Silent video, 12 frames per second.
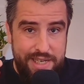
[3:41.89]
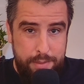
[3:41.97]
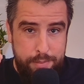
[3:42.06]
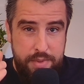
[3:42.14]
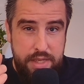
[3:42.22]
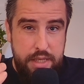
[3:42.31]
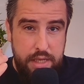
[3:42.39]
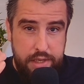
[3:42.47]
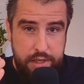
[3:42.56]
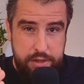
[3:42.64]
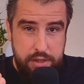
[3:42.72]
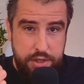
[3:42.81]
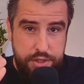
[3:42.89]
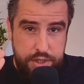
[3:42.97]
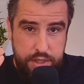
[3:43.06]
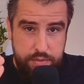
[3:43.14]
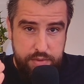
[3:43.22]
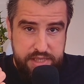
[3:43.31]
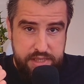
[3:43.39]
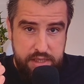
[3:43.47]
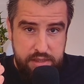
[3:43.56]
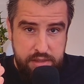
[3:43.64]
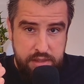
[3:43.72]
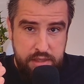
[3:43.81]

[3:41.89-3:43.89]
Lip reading: immediately touching resin.